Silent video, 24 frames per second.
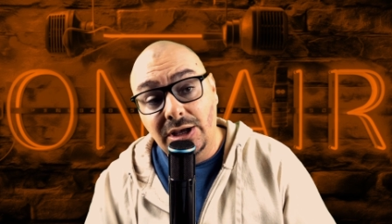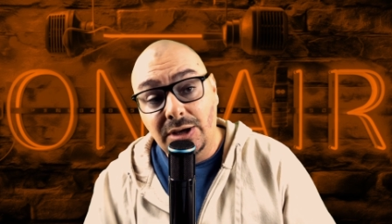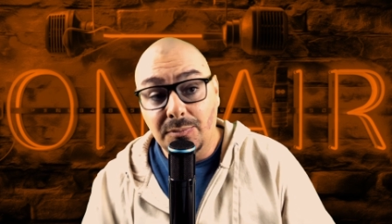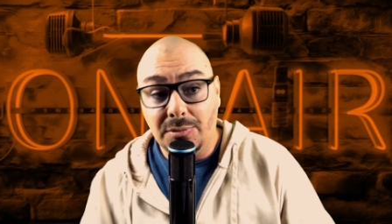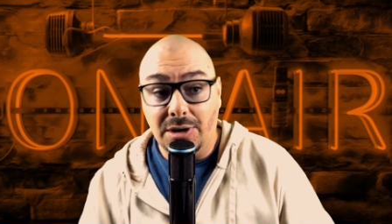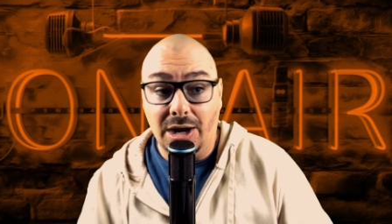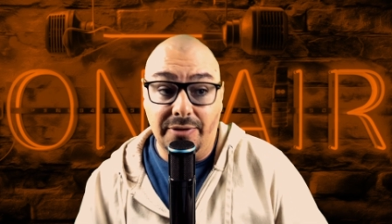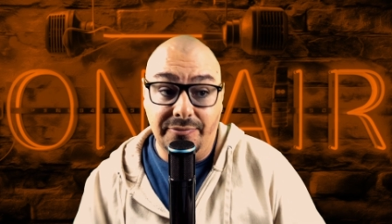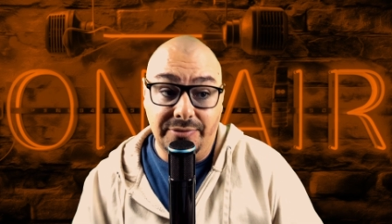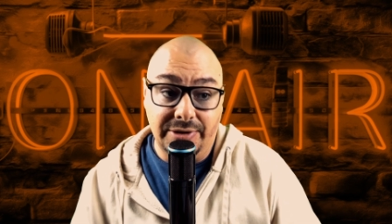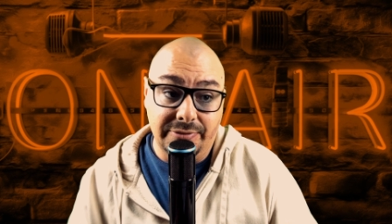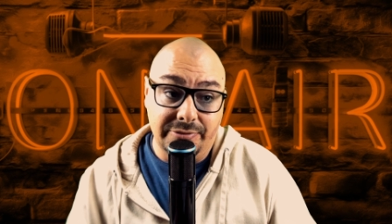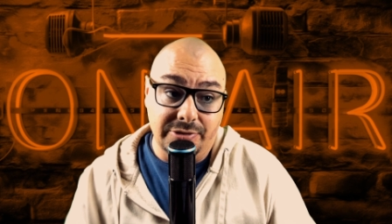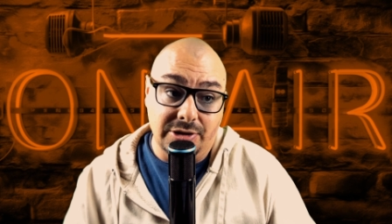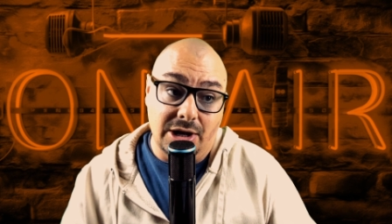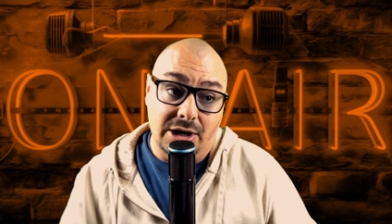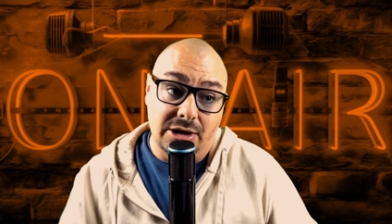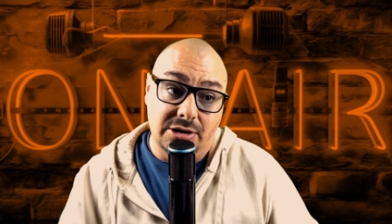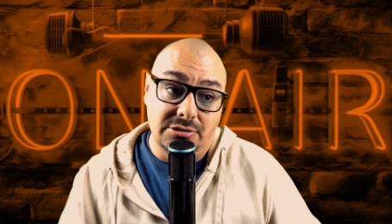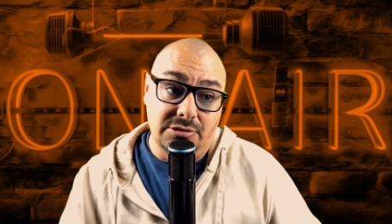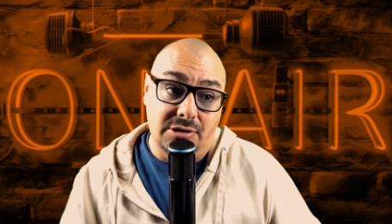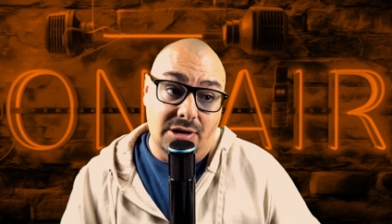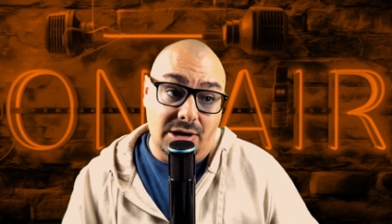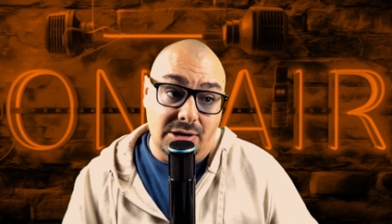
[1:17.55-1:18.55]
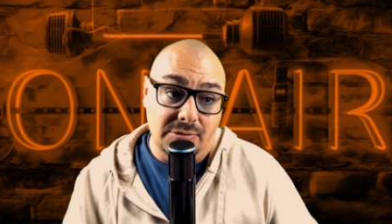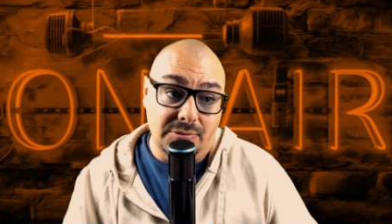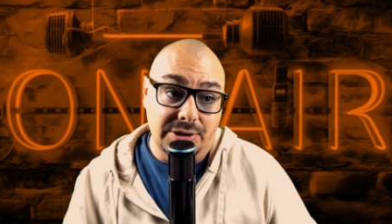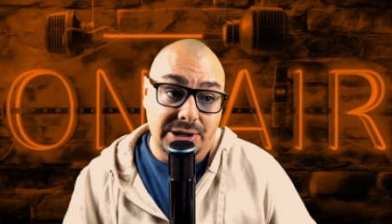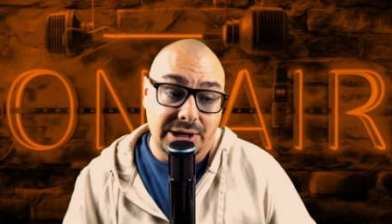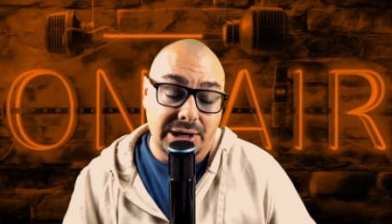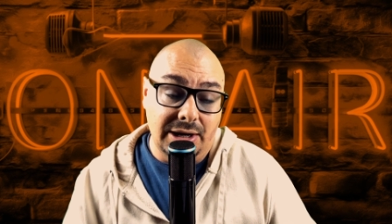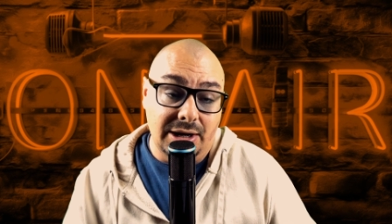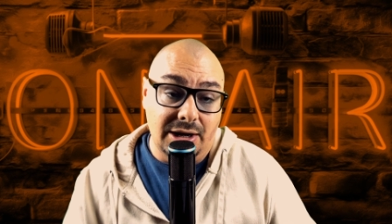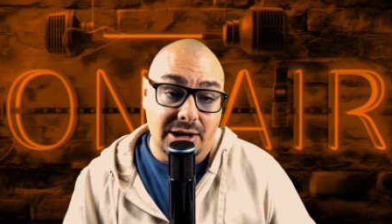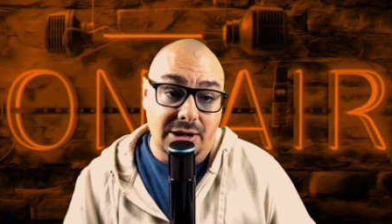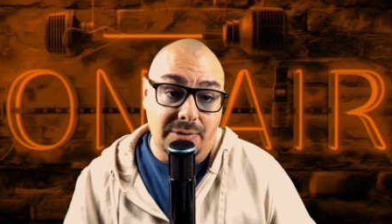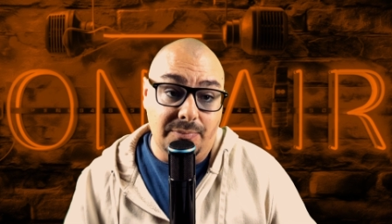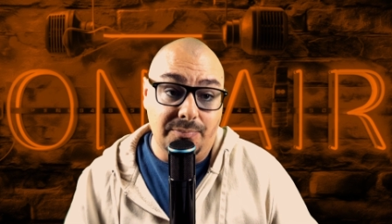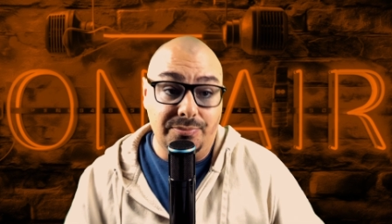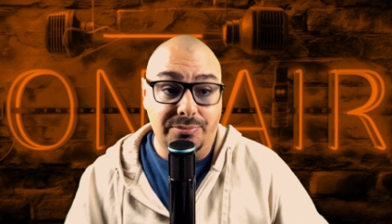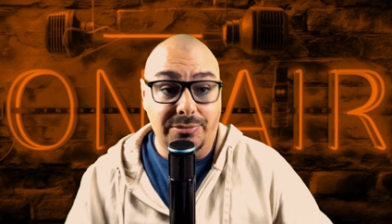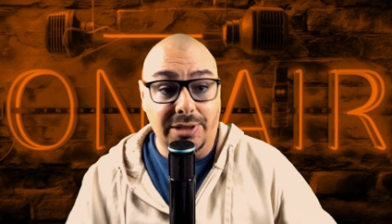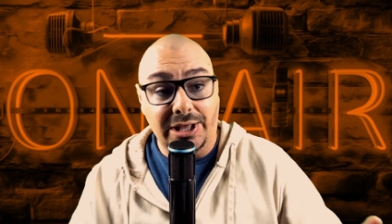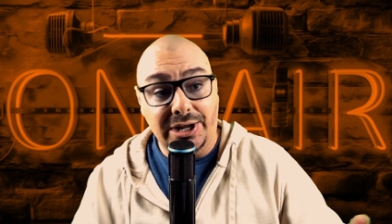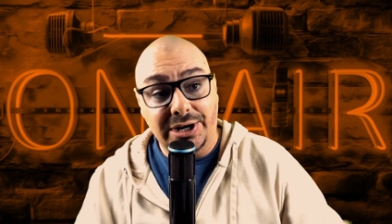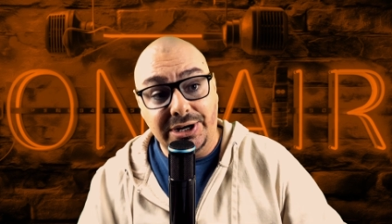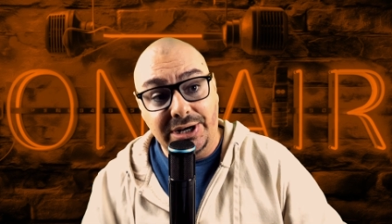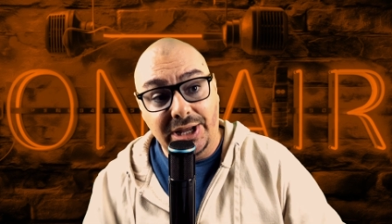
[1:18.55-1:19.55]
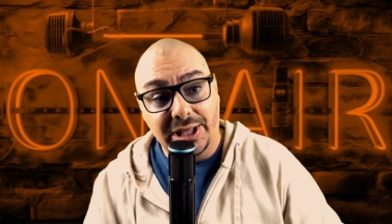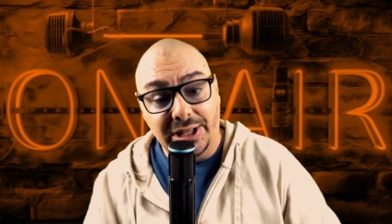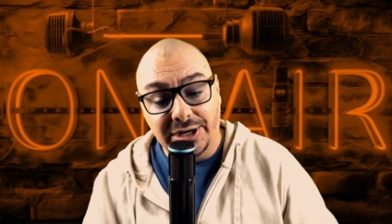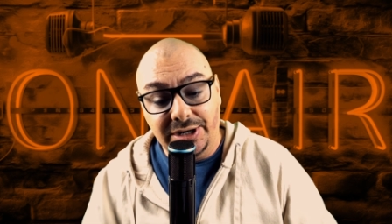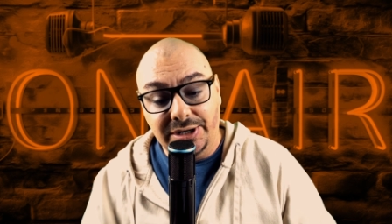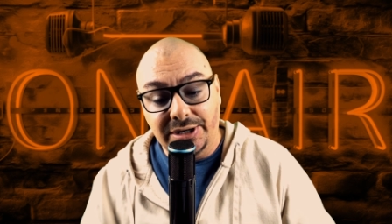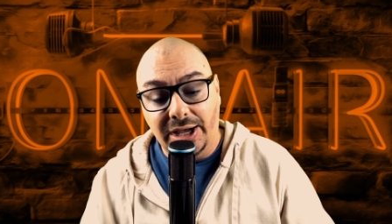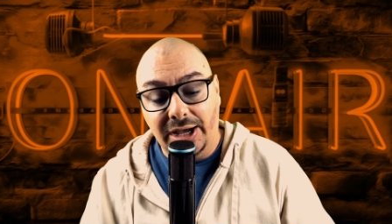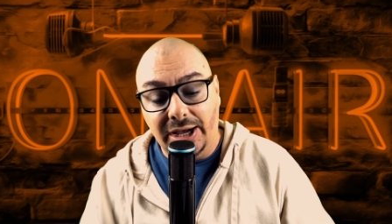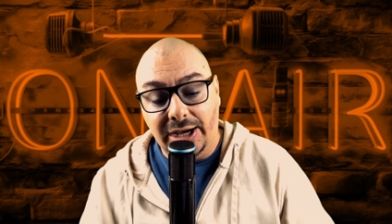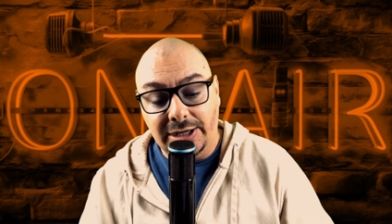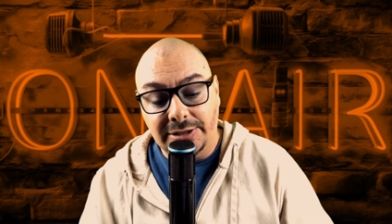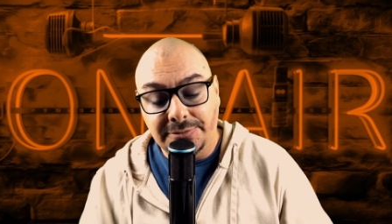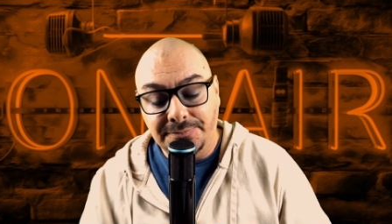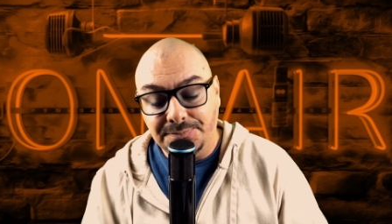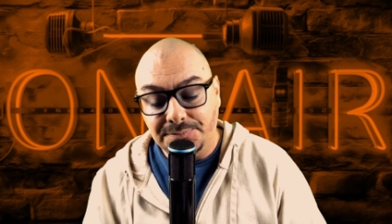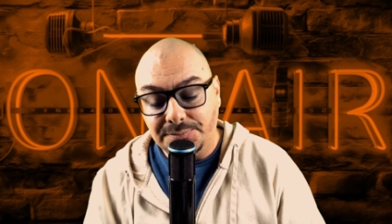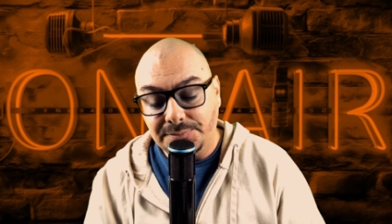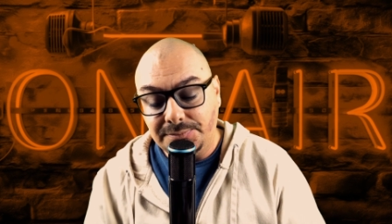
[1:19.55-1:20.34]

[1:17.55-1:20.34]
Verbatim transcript: but I've never got along with him." Da da da da da.